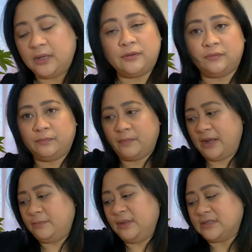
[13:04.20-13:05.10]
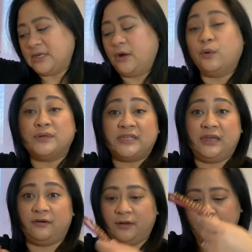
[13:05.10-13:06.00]
I don't mind, because I always
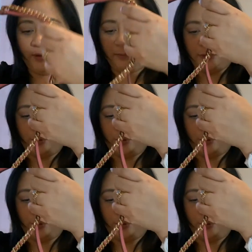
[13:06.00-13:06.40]
carry a big